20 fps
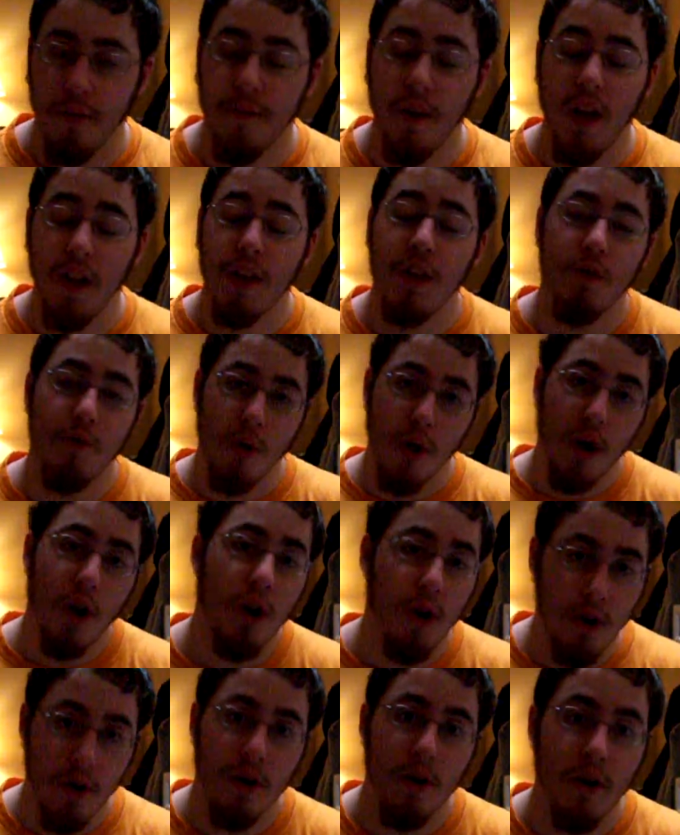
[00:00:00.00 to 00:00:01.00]
value
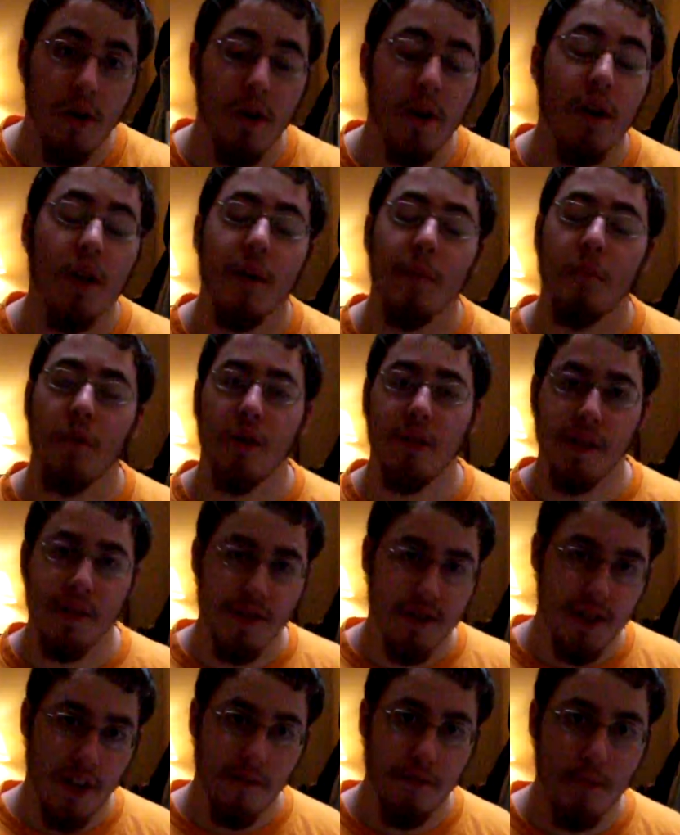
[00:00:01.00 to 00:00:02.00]
her more
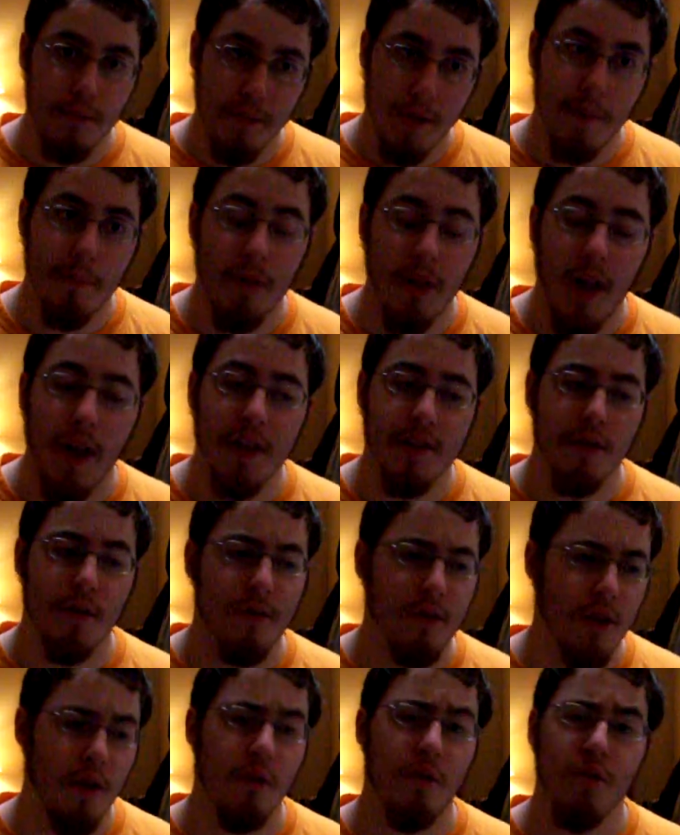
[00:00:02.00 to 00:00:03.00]
than 7 people I
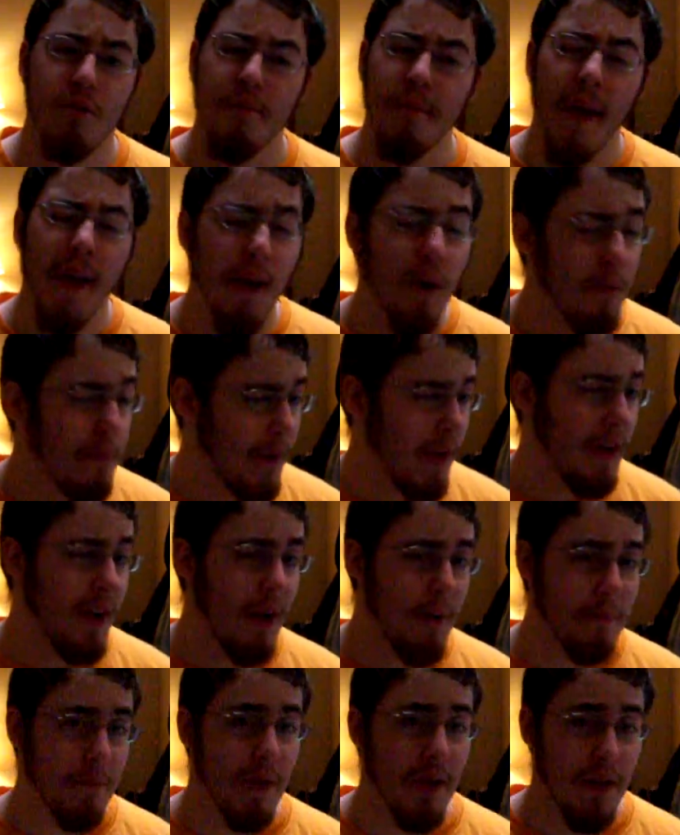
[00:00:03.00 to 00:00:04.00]
don't know who may or may
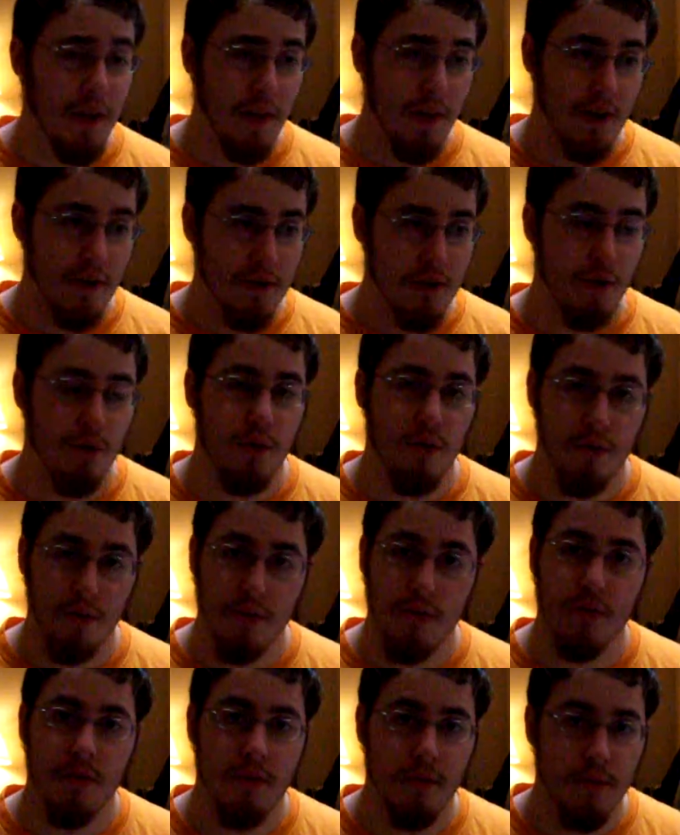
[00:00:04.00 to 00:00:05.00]
not be
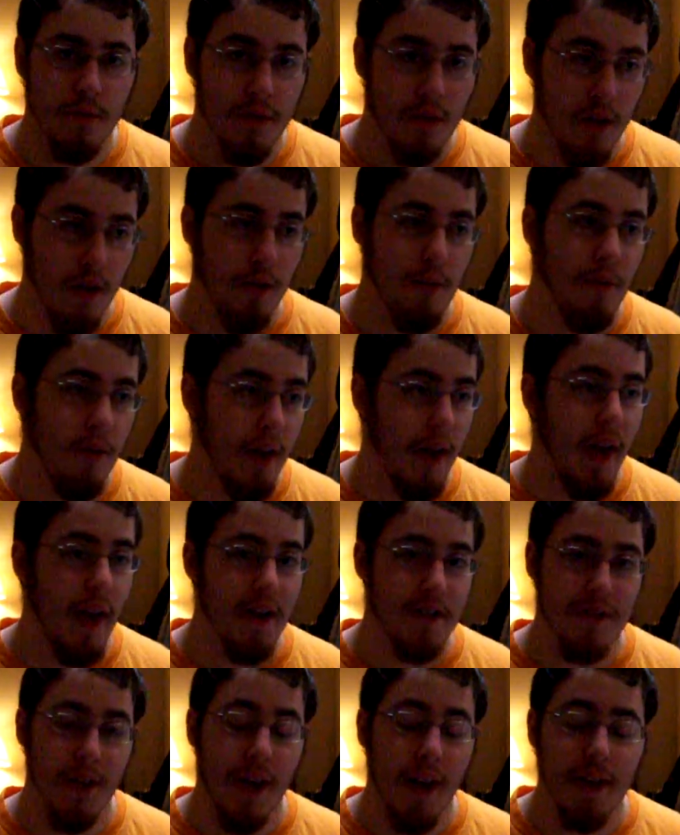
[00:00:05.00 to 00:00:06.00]
total,
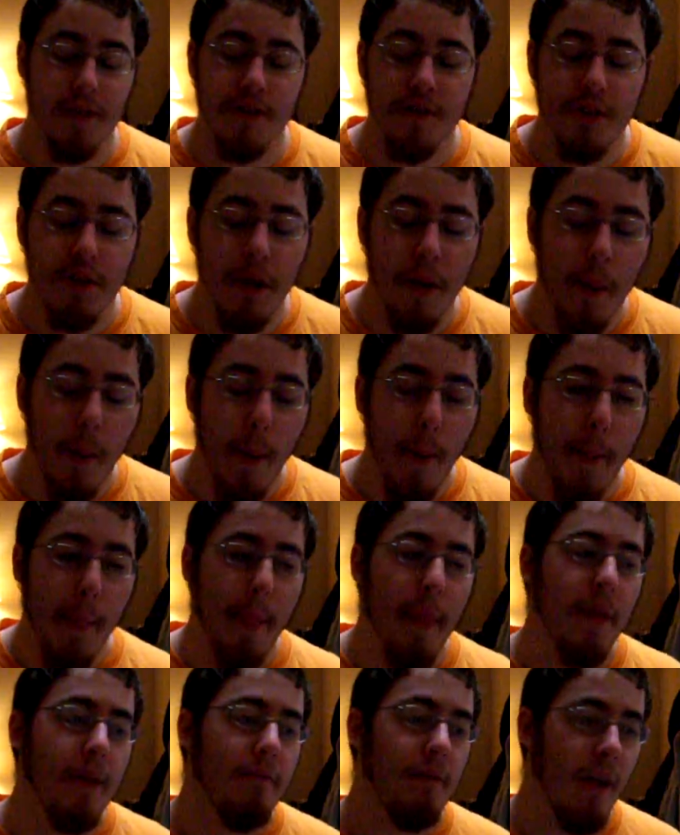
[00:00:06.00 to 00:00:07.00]
asshats.
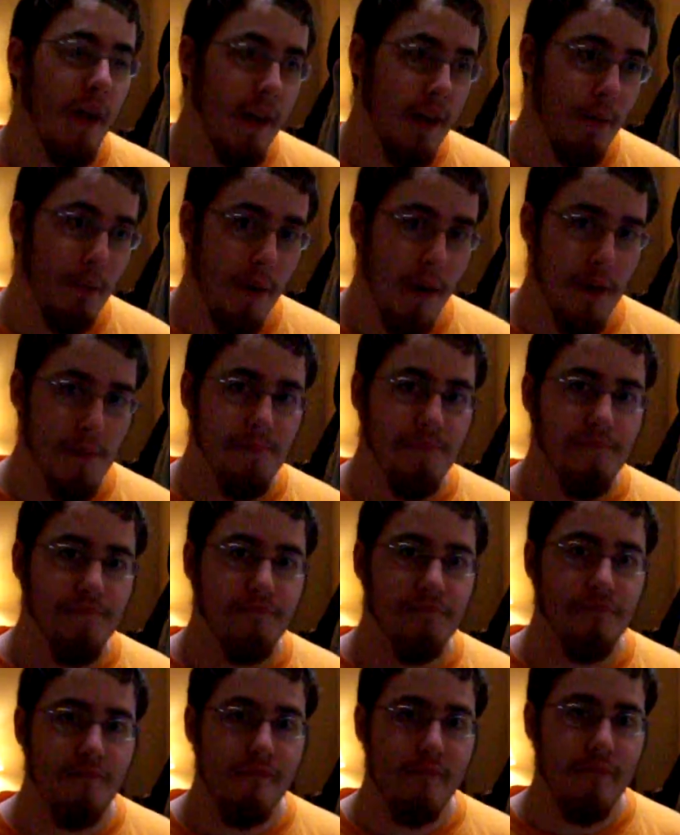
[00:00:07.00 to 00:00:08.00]
Anyway,
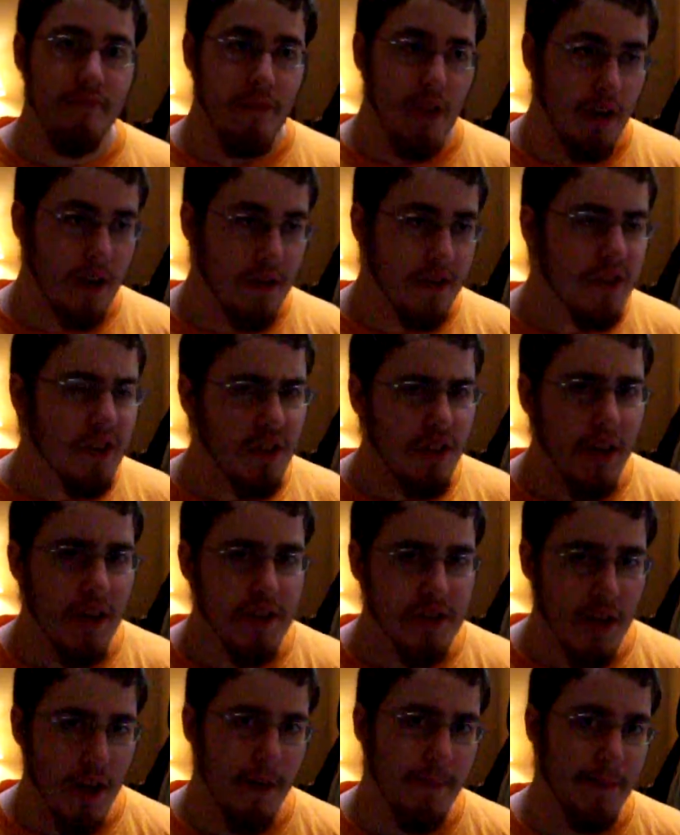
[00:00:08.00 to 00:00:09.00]
the
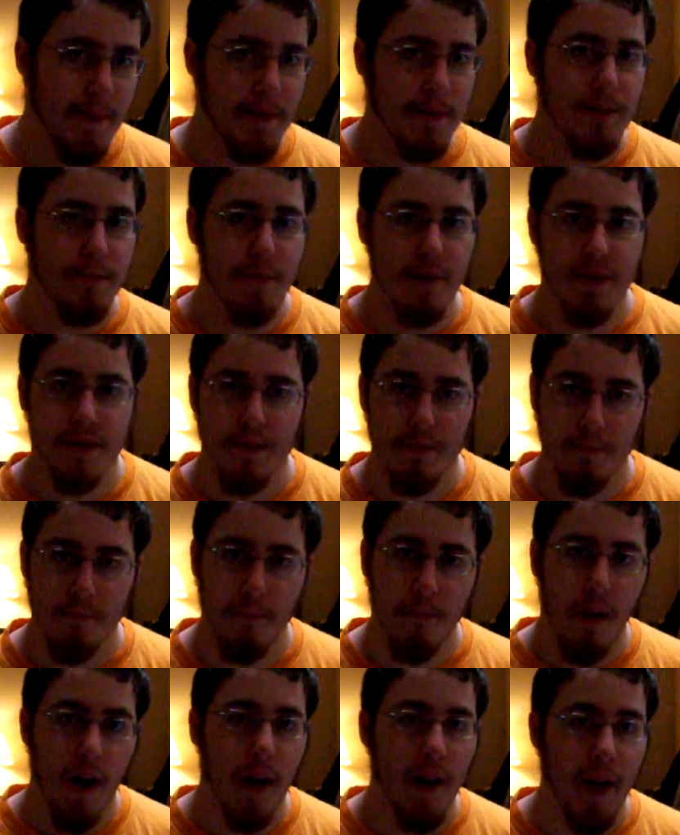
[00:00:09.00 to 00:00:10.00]
less obvious reason
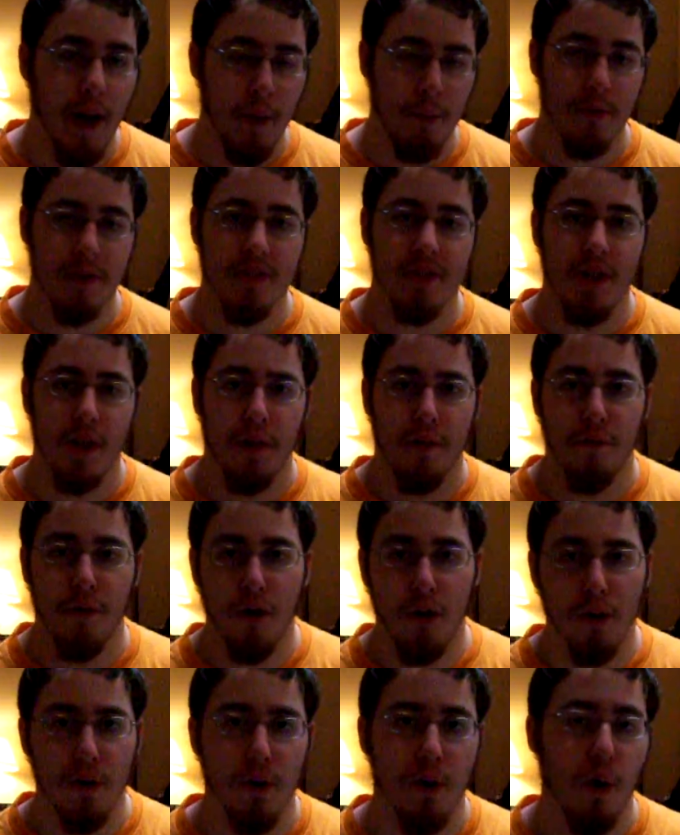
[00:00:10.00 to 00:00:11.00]
why I would save
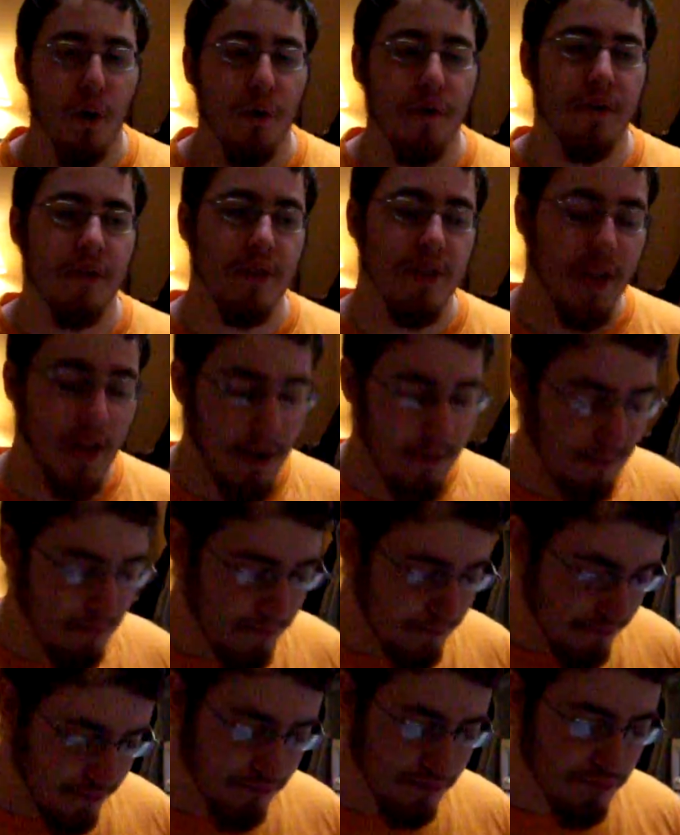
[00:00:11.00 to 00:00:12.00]
her over them
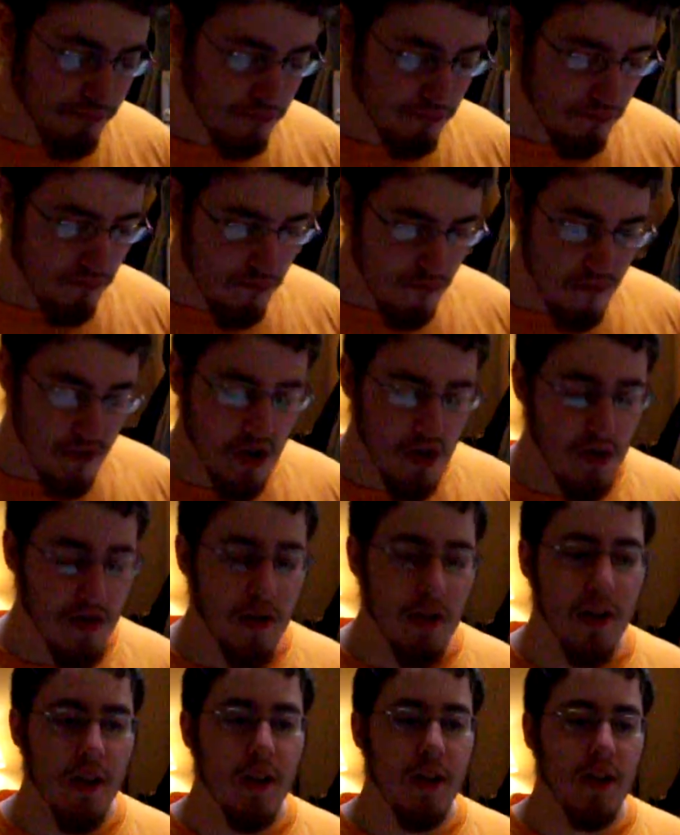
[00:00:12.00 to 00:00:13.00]

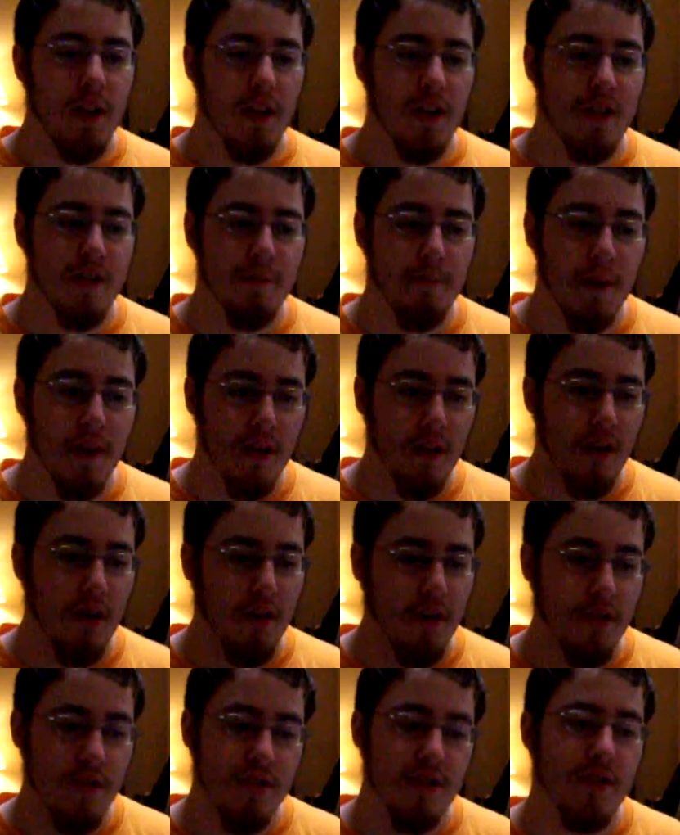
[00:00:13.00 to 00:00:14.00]
is
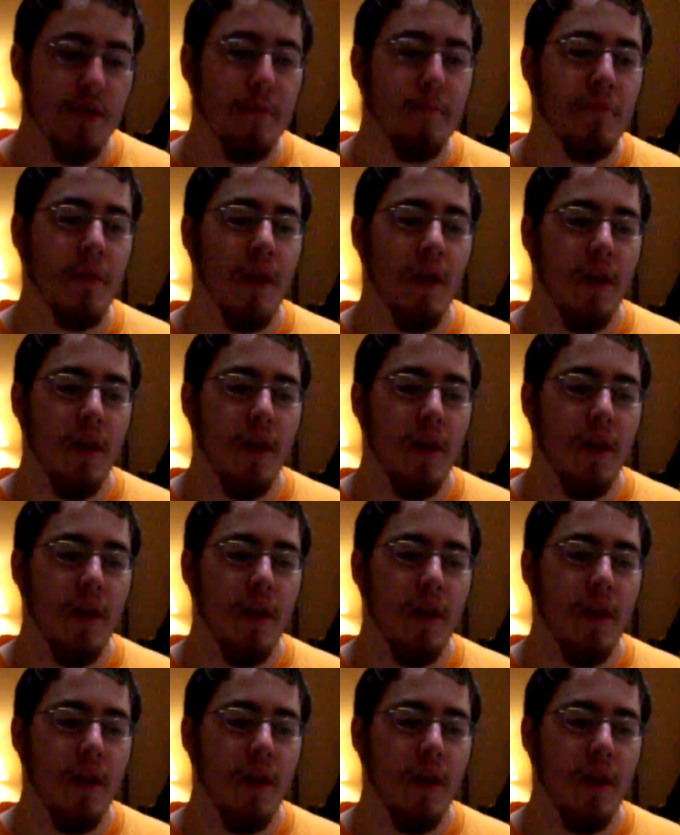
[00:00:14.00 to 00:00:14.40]
because